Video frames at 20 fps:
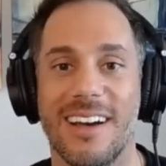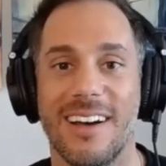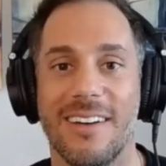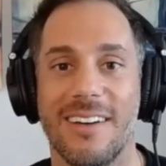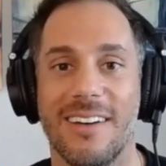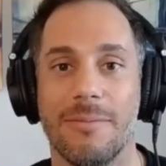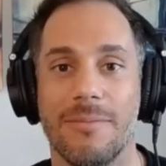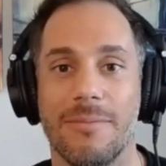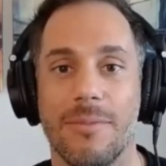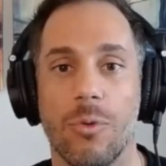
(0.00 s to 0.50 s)

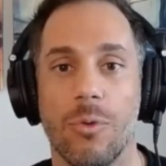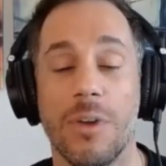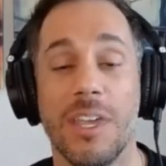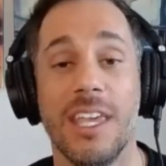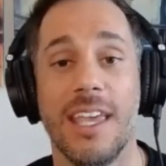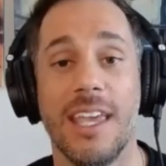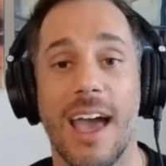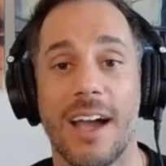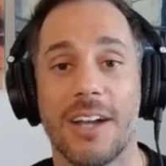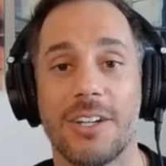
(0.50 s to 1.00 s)
Um,
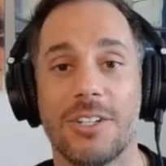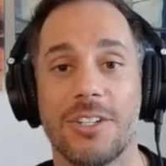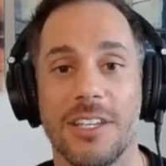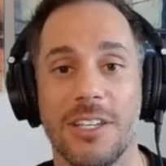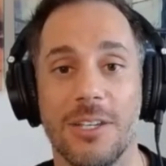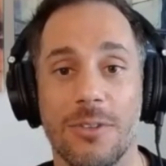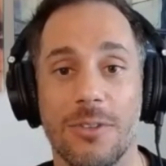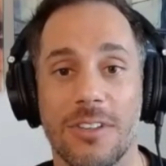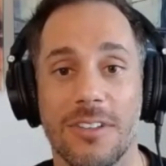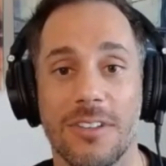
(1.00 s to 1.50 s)
we
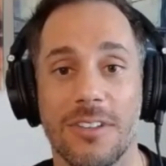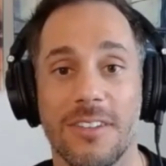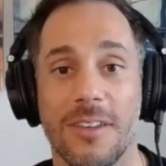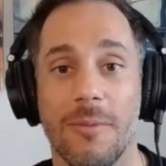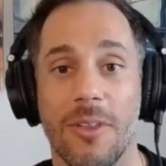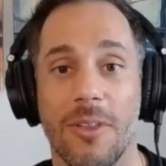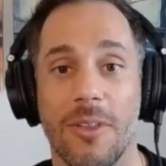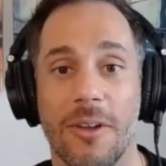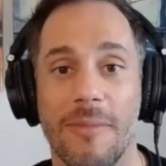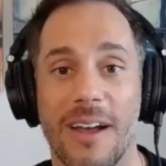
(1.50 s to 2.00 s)
actually use a
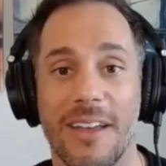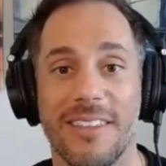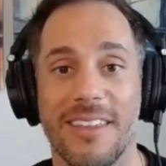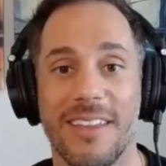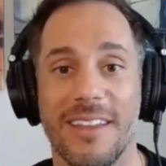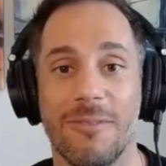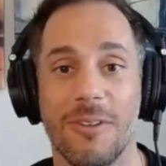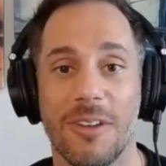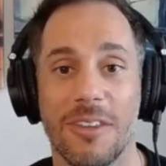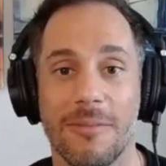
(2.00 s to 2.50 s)
similar
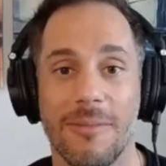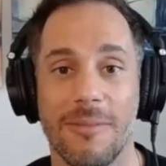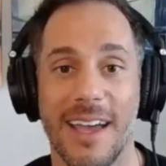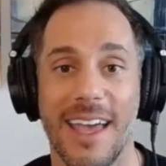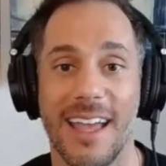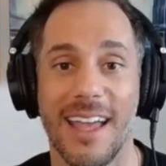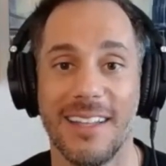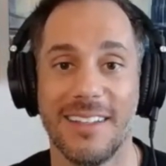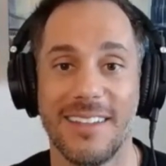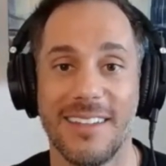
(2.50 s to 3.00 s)
method with my
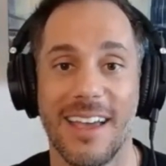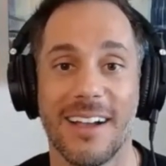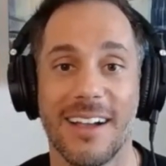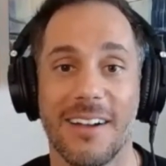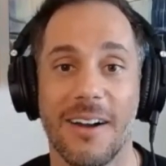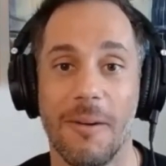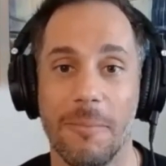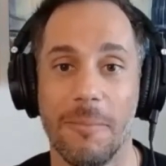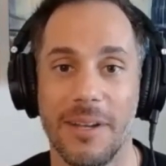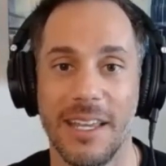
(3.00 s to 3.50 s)
ed tech
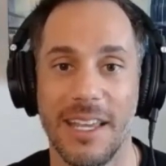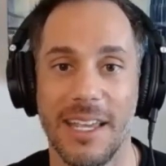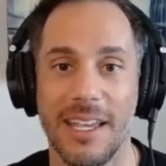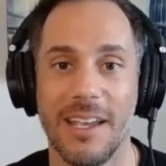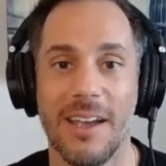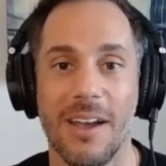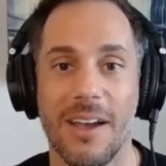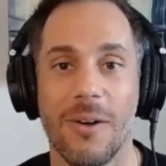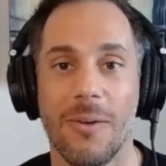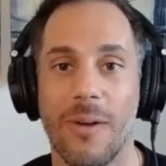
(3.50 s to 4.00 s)

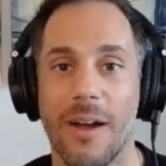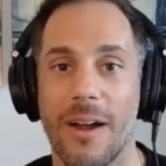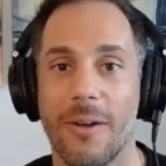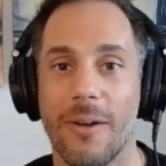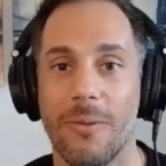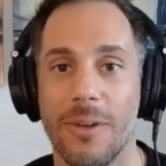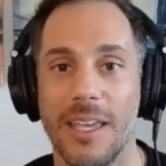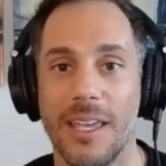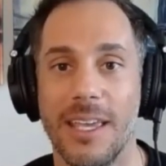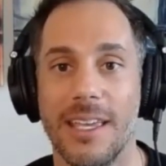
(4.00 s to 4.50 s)
company
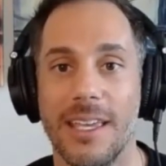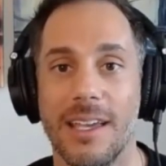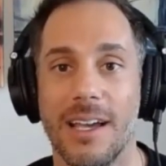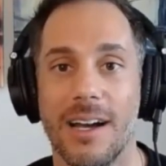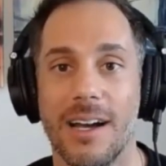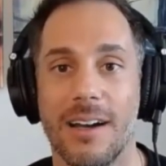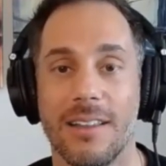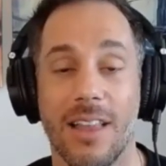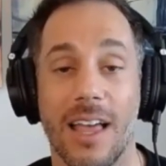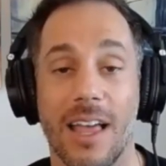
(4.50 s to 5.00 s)
where
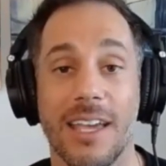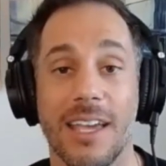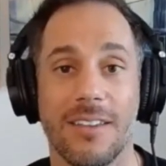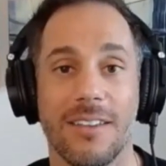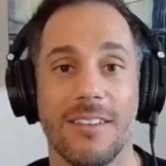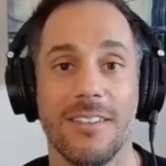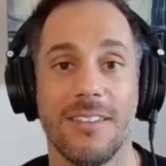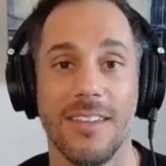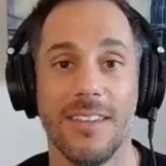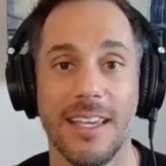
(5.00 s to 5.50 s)
we uh, like
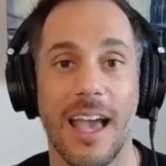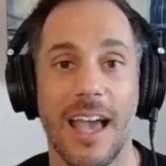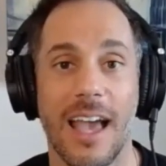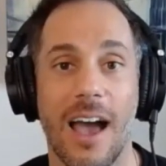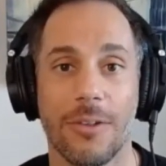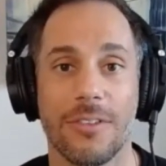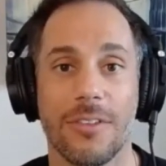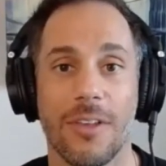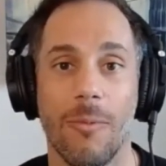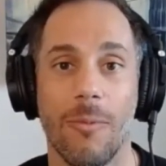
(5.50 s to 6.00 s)
to see
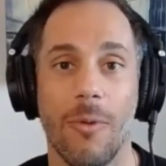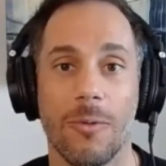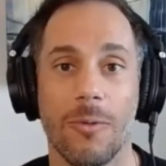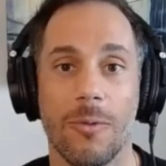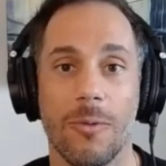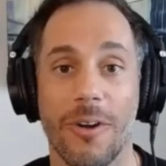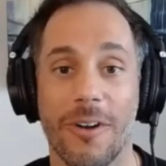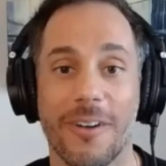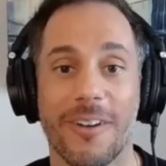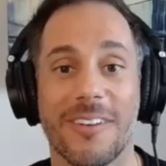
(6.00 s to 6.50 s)
how
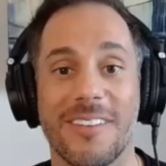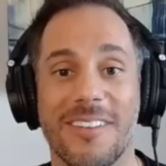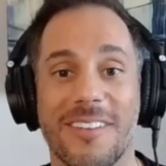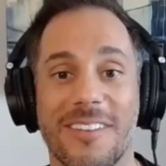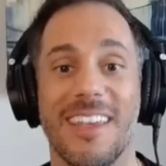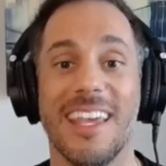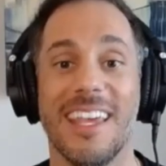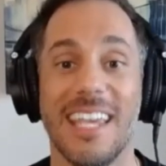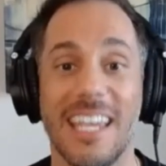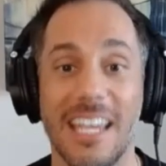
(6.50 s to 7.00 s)
someone
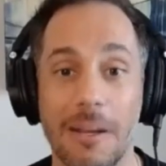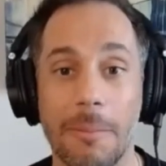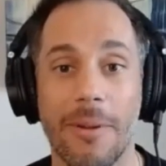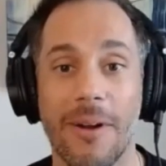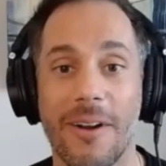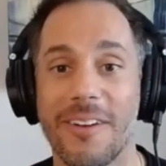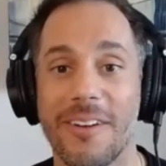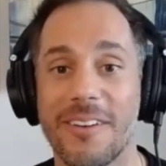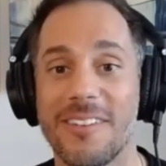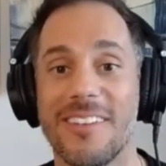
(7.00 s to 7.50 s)
works in
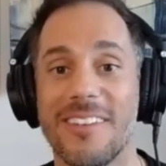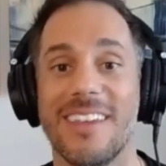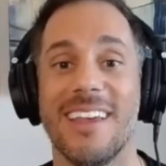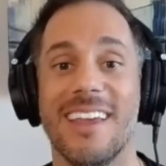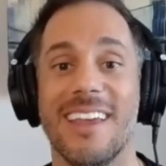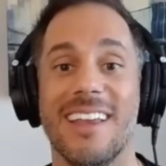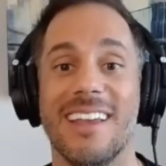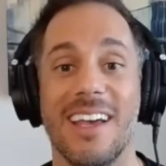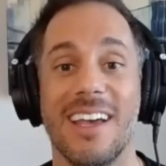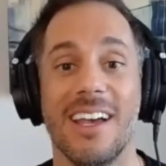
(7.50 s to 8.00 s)

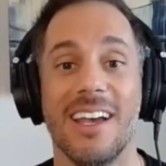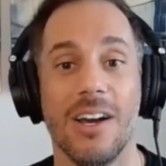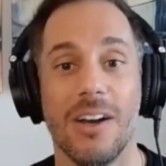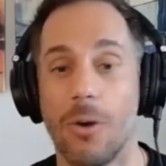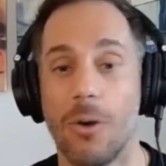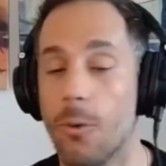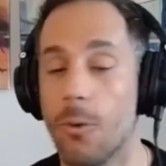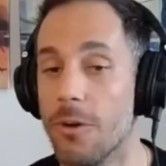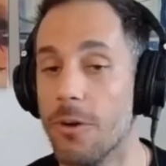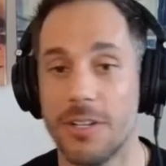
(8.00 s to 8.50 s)
person
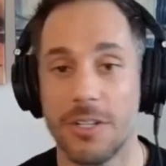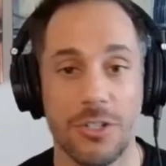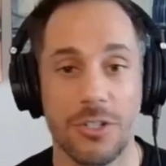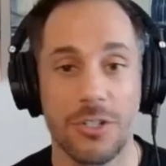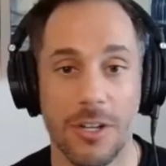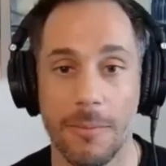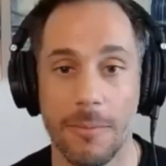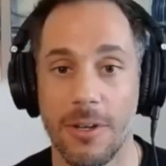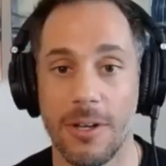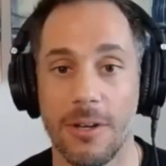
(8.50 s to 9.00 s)
or a
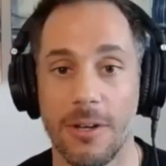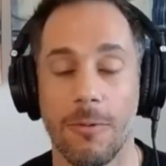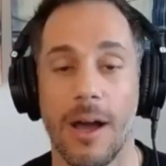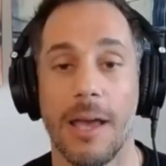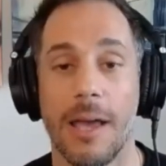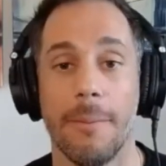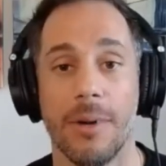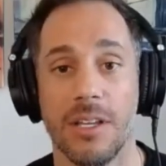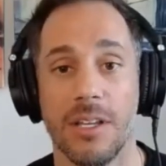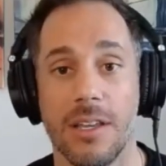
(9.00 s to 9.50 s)
distributed
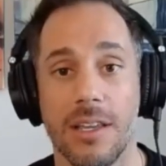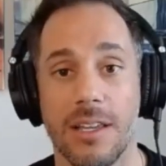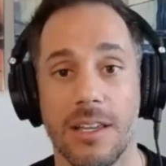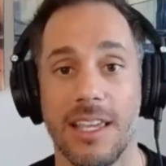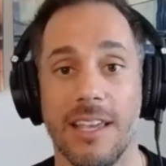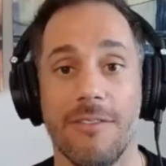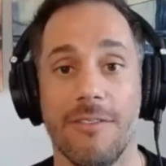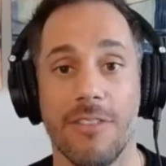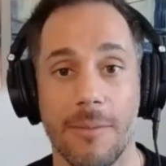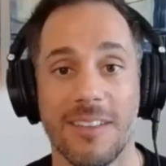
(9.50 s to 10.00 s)
way, but
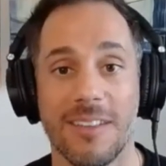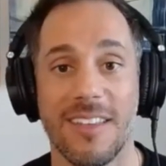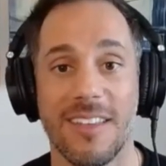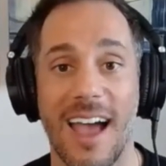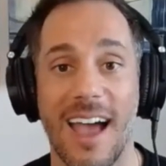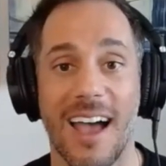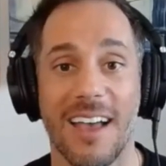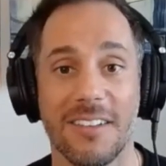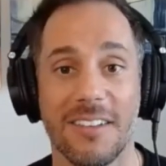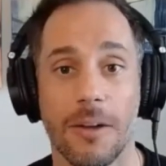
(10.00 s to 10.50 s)
give them a
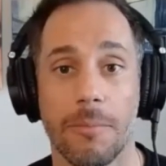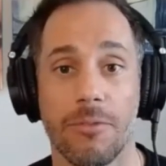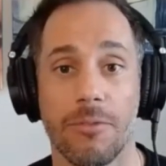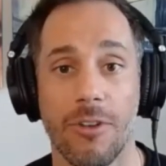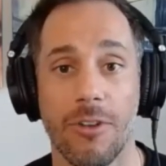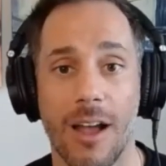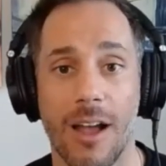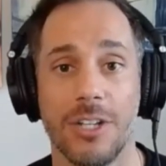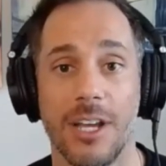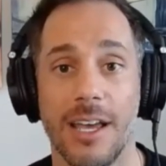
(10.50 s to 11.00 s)
task, a
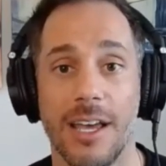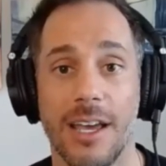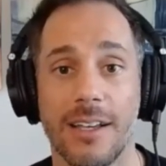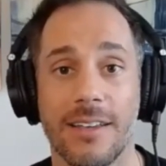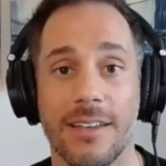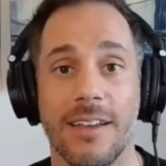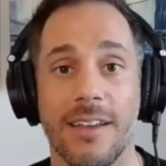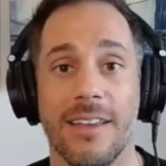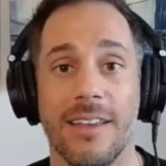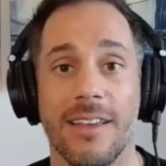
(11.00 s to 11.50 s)

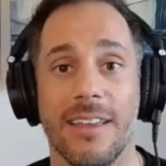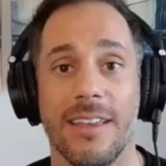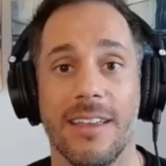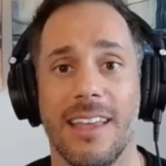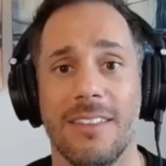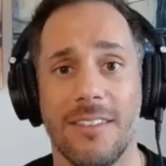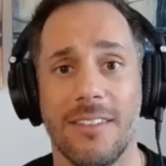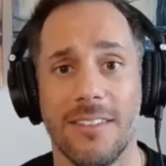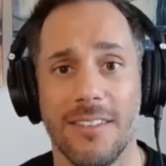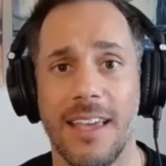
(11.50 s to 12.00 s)
project,
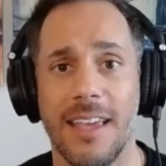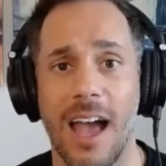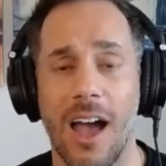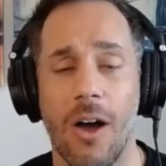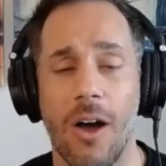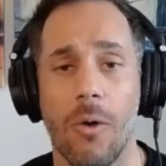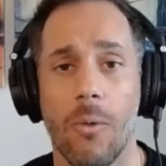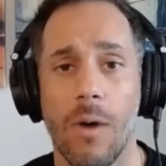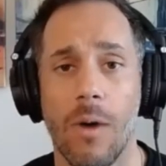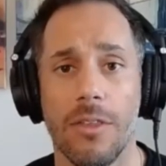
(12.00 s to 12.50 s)
and see
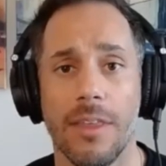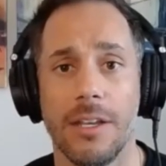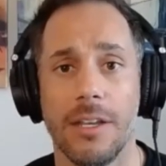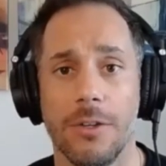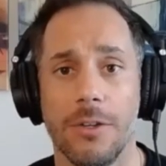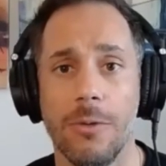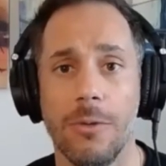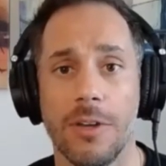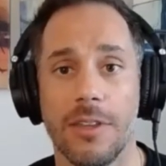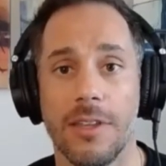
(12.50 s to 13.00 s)
how well they
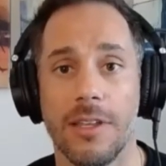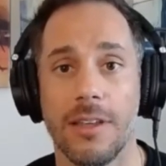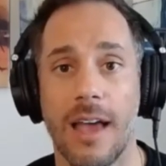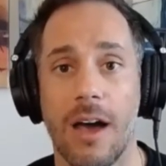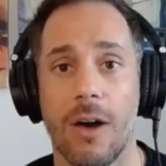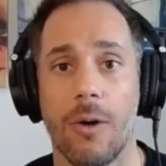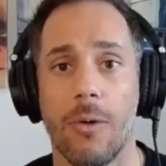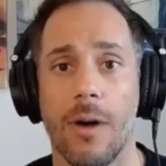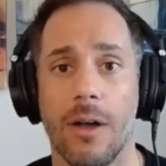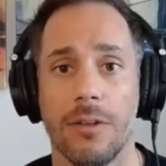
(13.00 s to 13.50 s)
do with it.
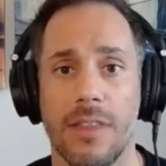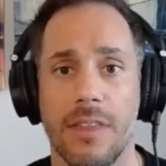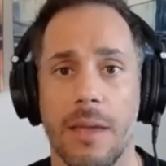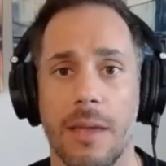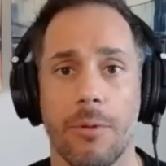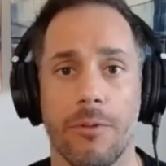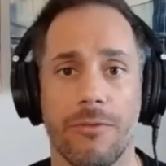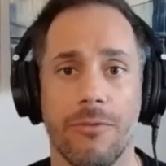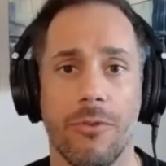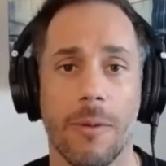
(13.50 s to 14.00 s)
How well do they
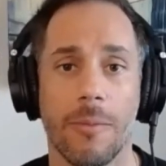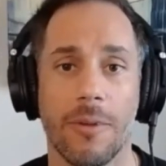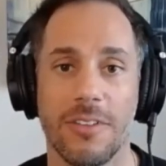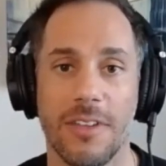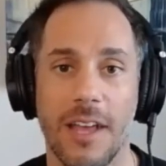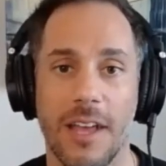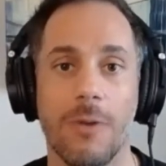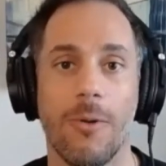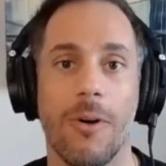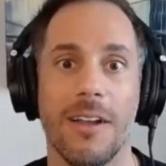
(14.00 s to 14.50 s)
perform?
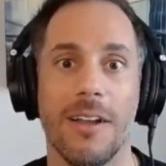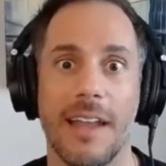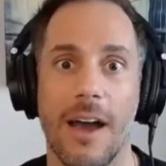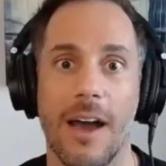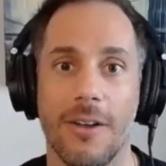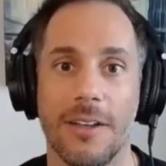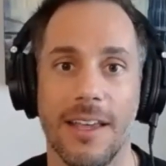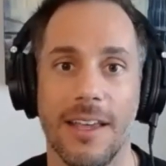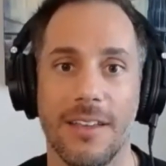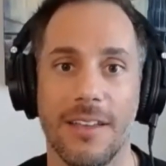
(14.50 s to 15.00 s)
Because anyone
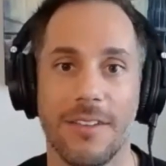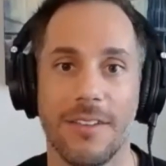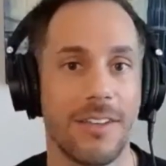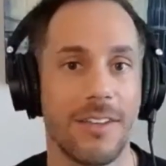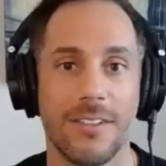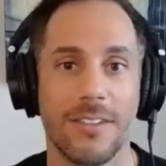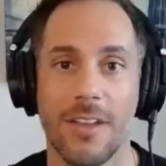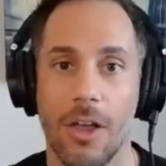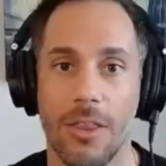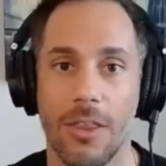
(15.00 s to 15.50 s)
nowadays
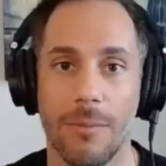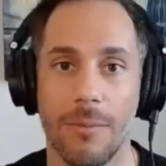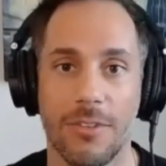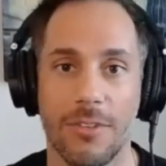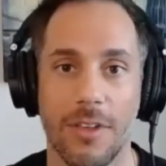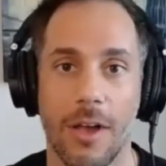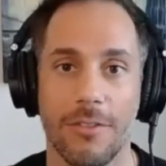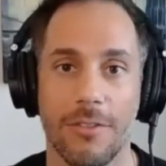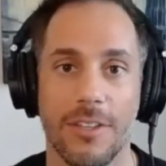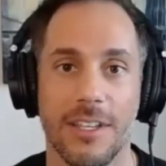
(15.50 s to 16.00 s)
can sell
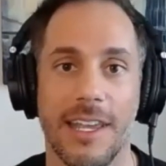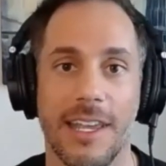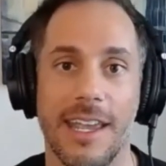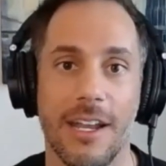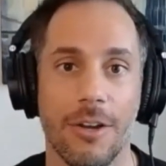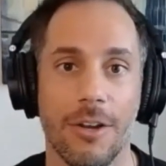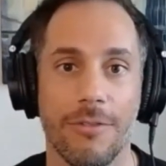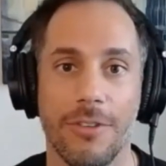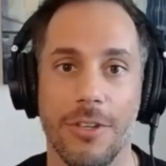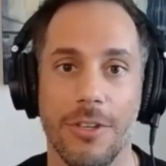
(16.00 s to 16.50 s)
themselves in an
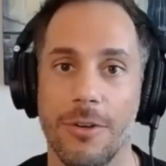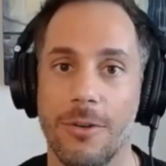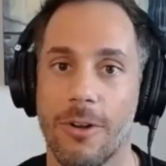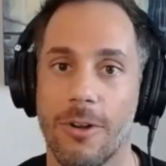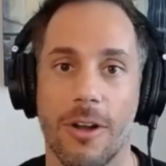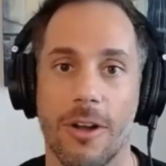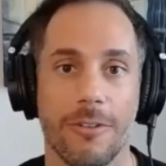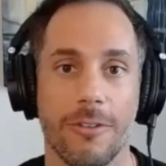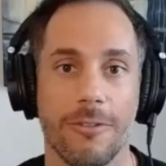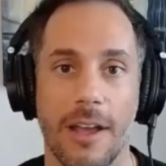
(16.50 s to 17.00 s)
interview
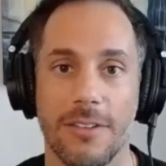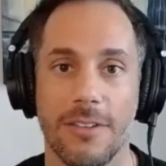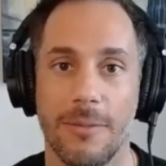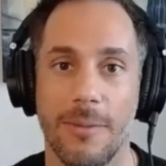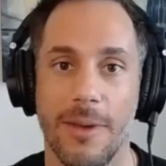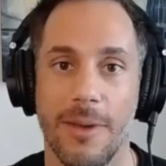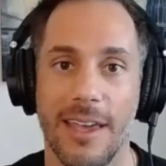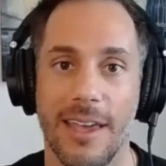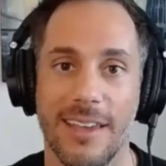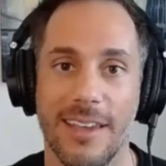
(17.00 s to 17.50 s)
or on a
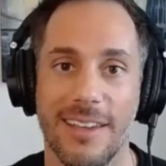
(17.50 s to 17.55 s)
resume.